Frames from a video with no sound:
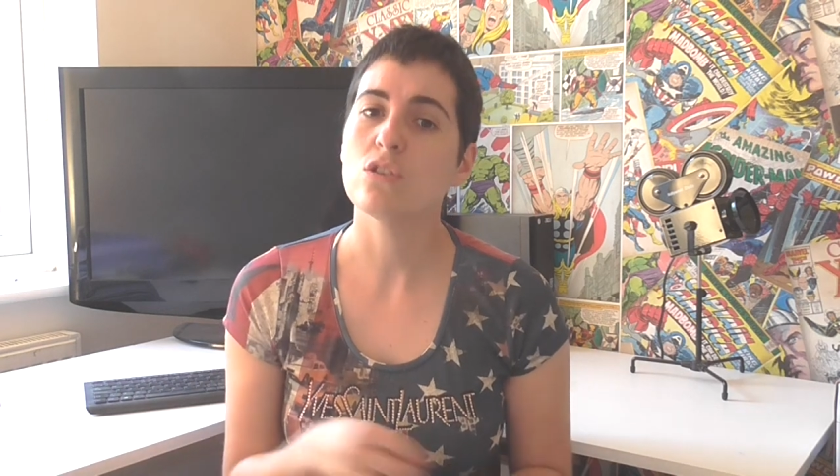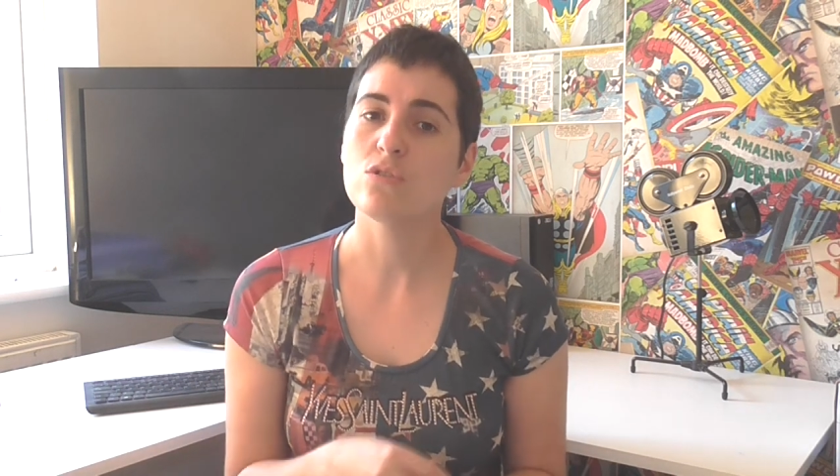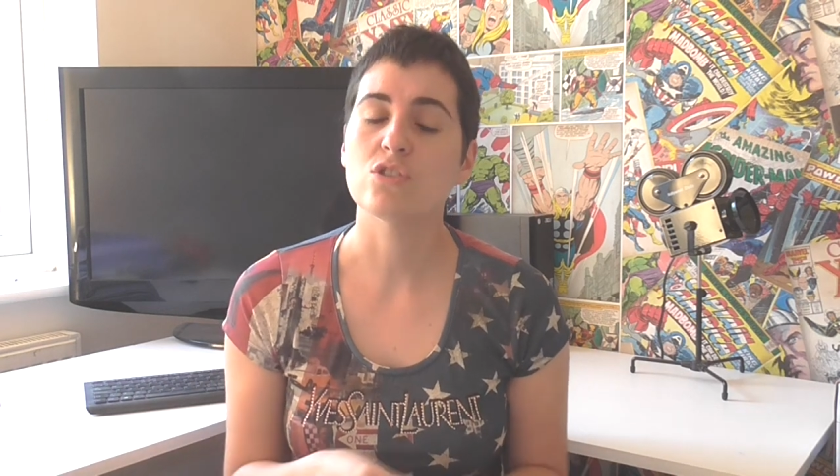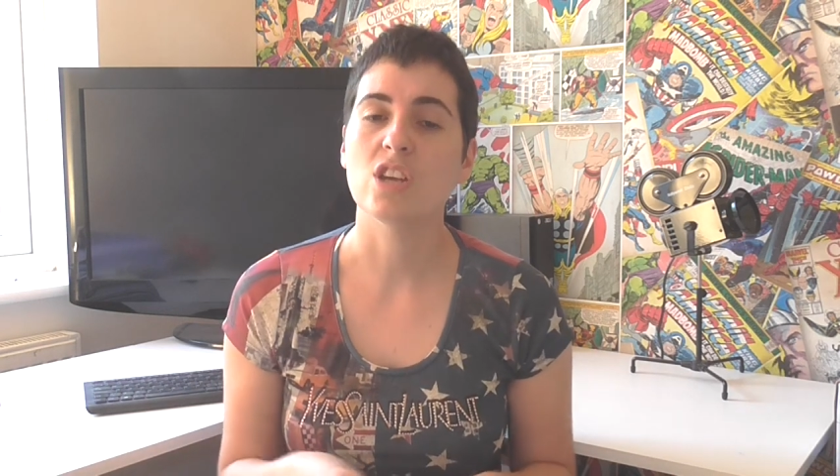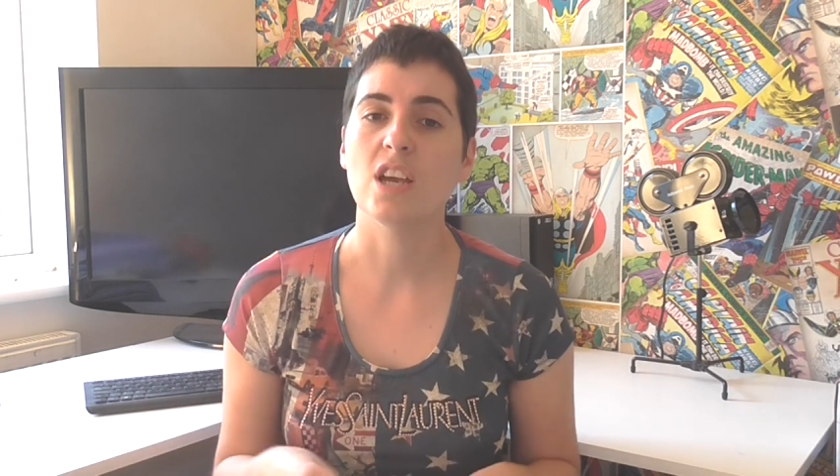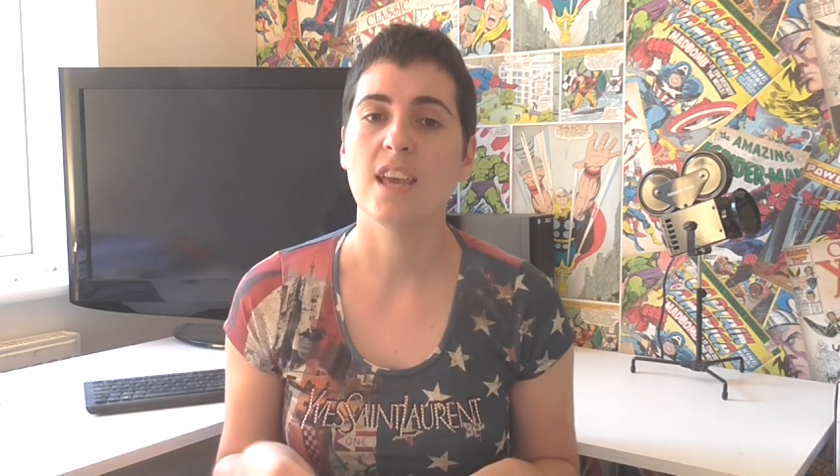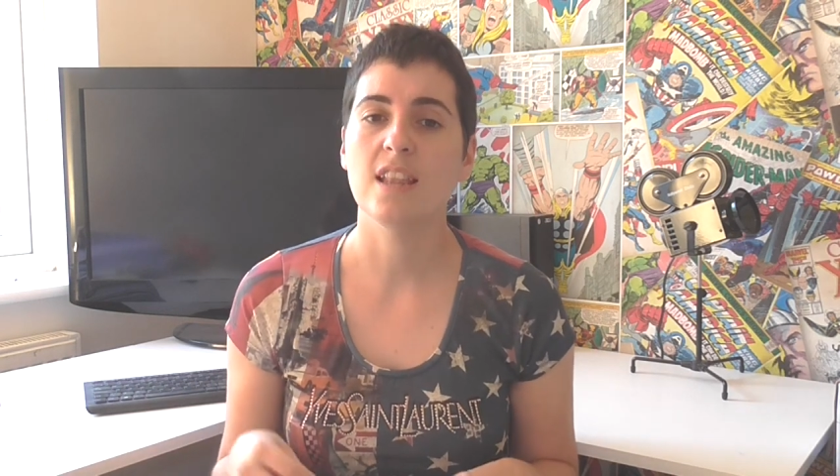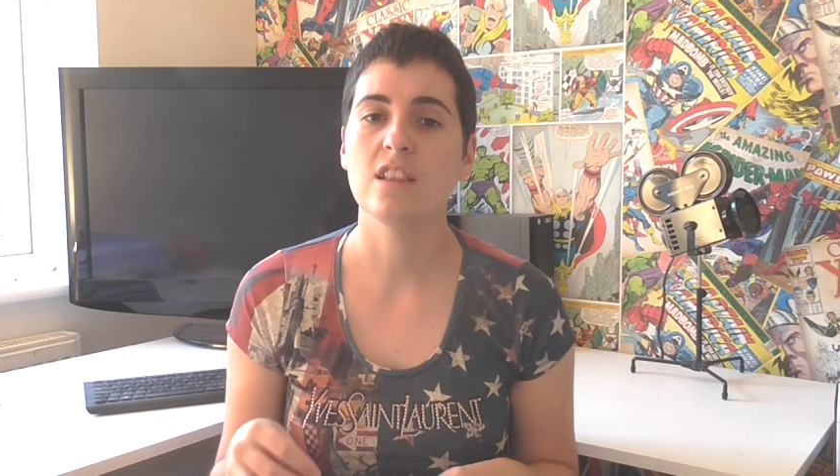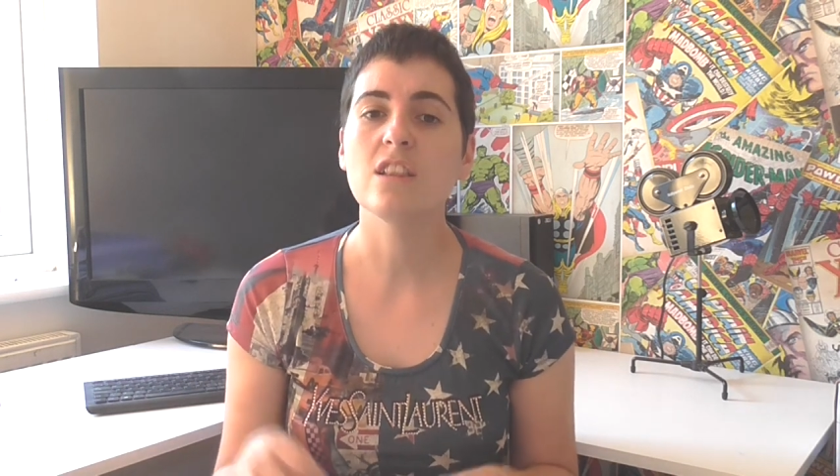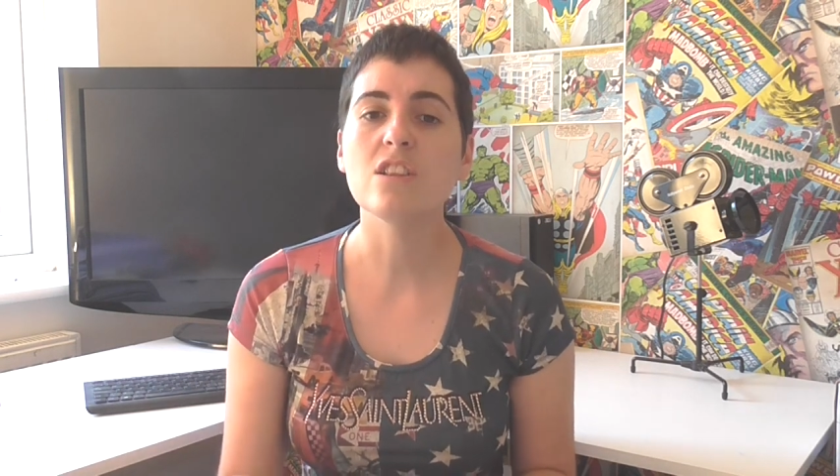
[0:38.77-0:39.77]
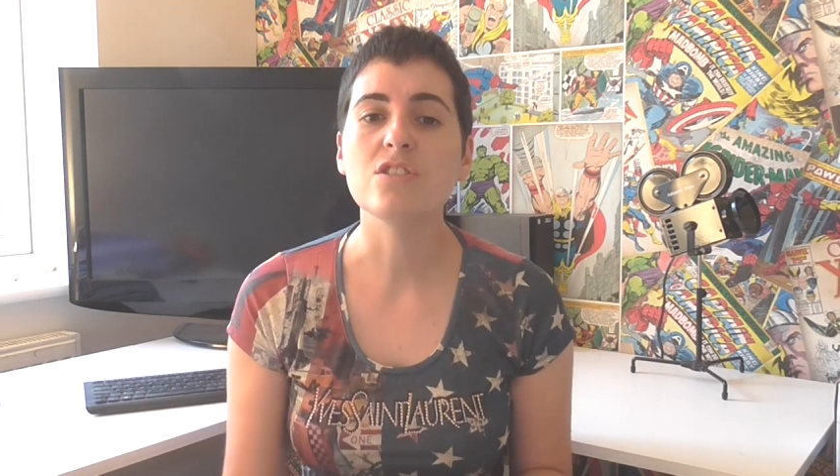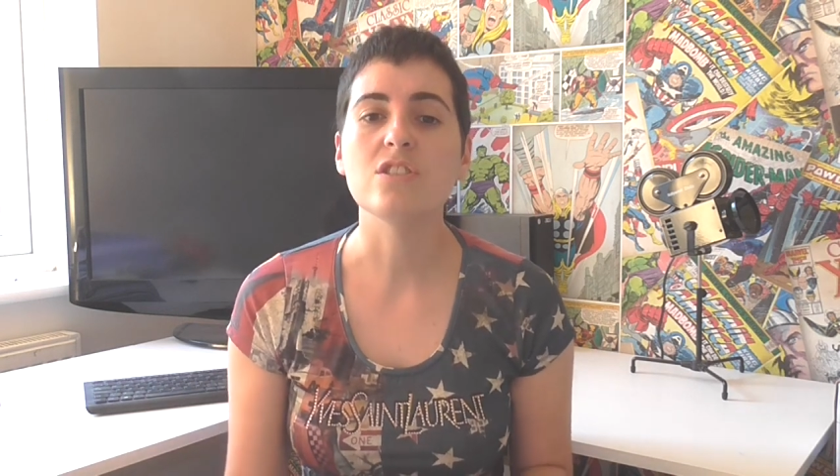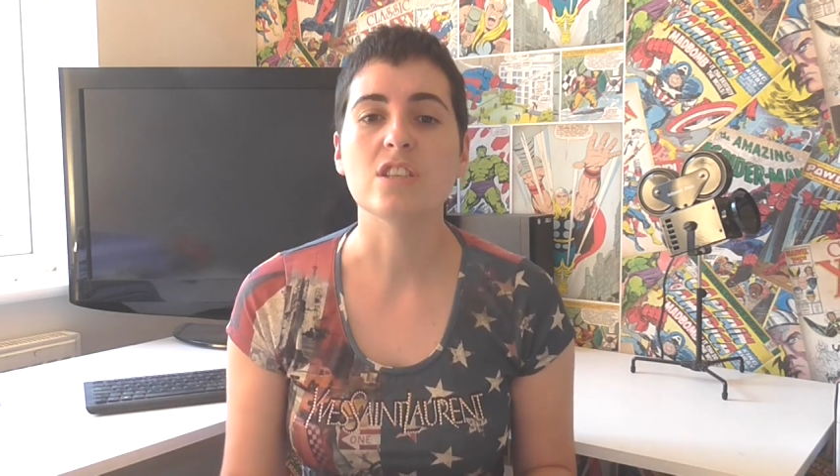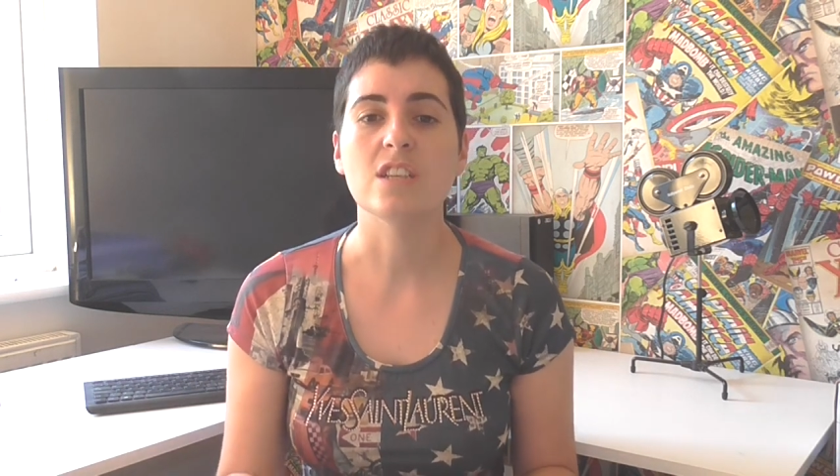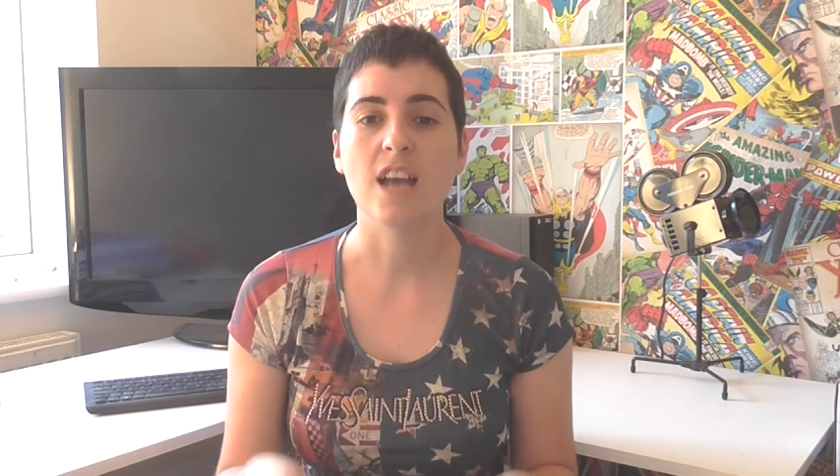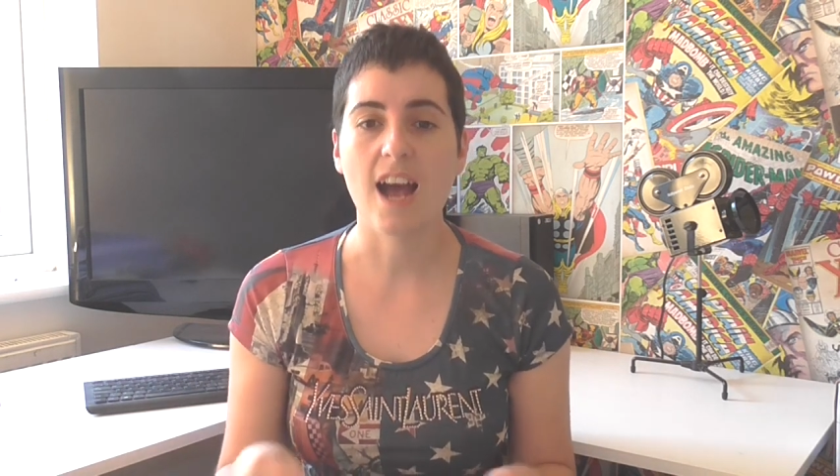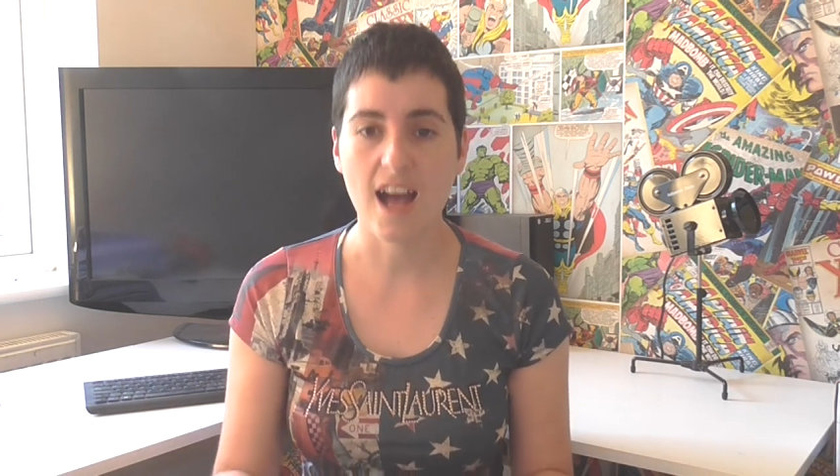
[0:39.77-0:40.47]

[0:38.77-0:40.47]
culture in London